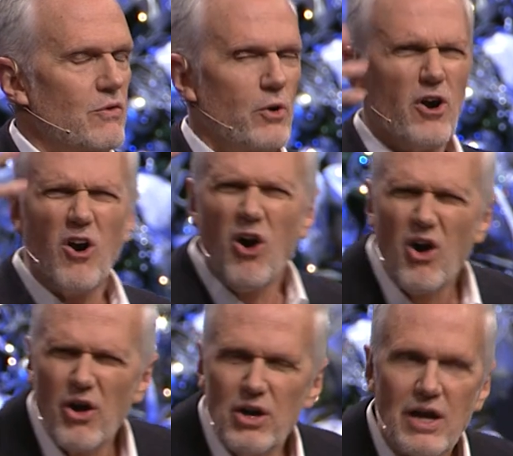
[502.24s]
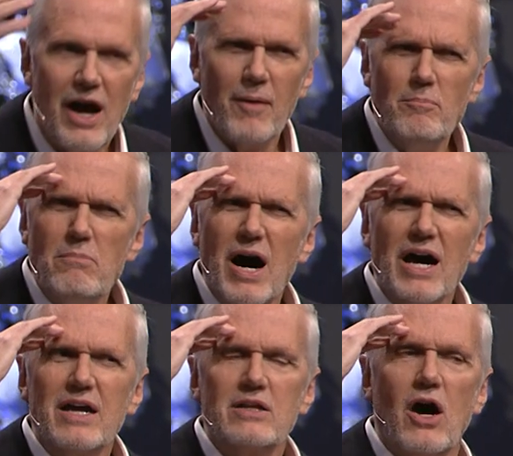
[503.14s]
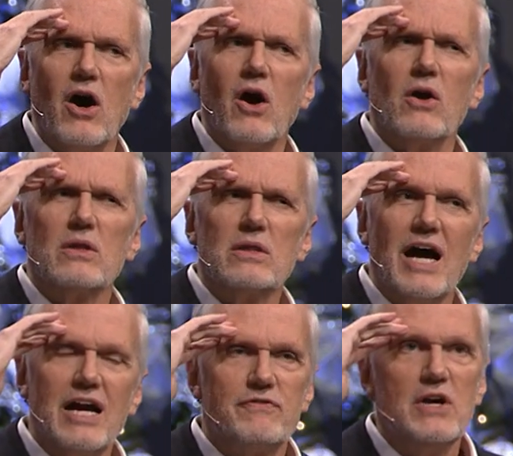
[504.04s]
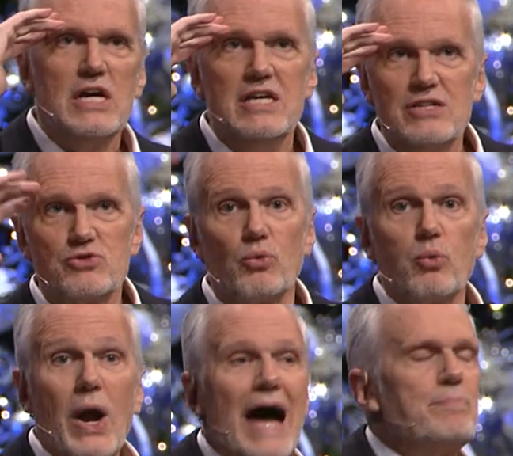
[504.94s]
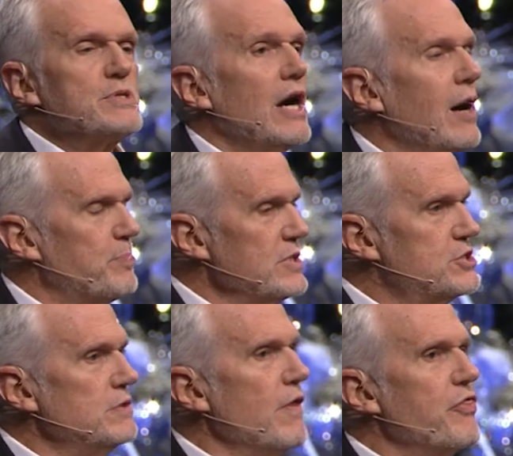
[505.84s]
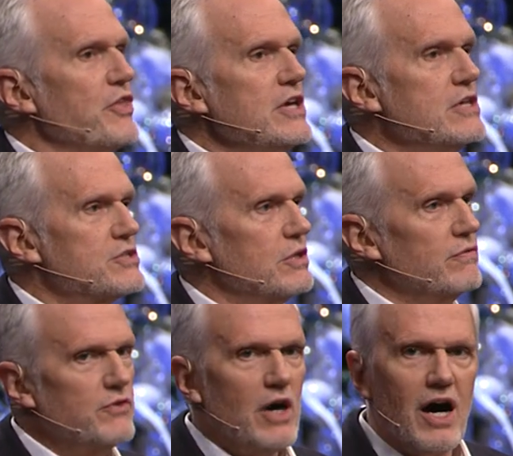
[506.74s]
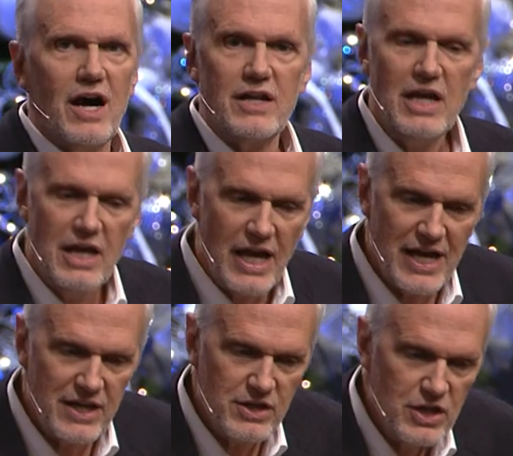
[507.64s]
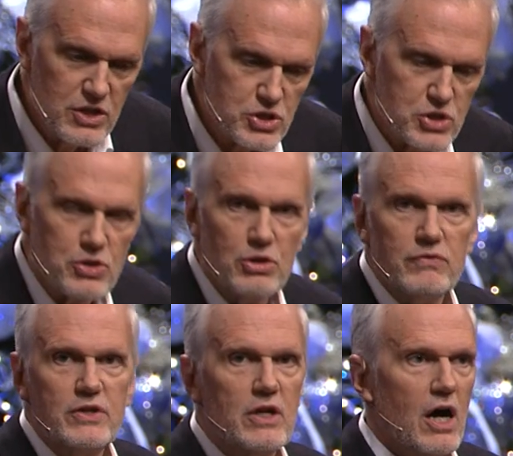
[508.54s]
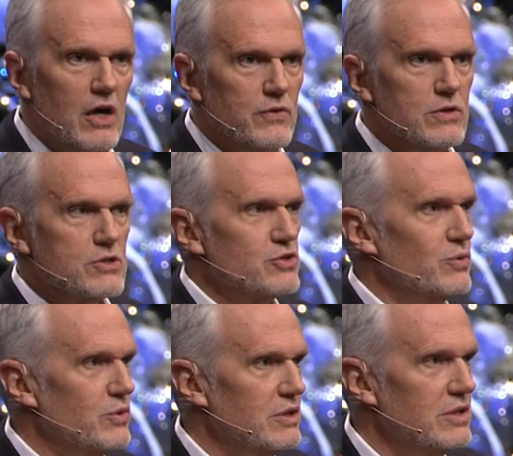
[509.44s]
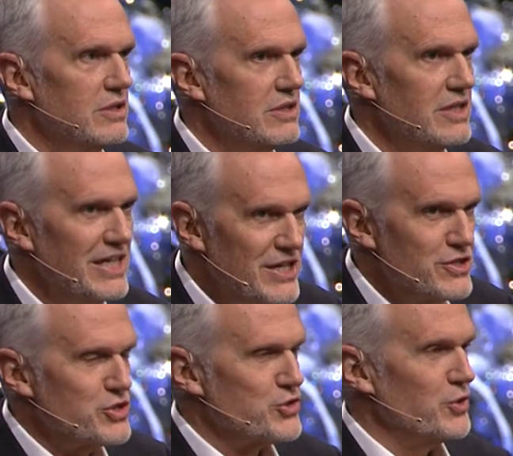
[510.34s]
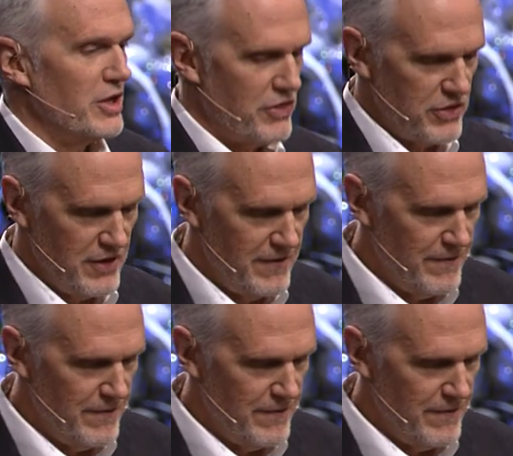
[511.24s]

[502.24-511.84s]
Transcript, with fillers: When our heart, our mind, our life is wrapped up into the things of God and in serving others in His strength